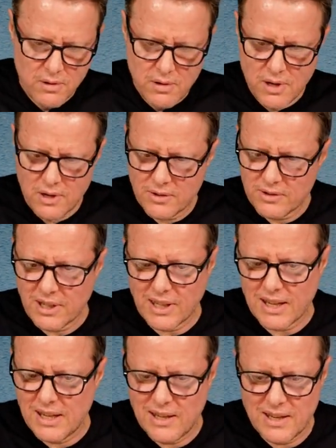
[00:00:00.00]
That looks like
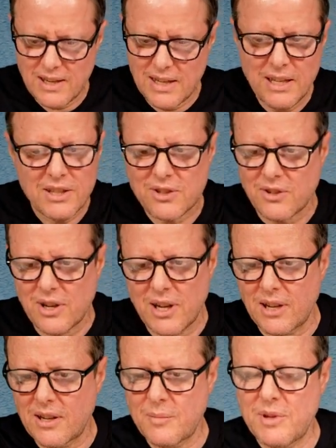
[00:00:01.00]
an, an Easter
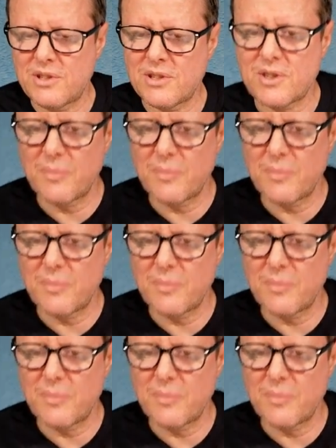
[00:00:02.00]
egg. I mean, just the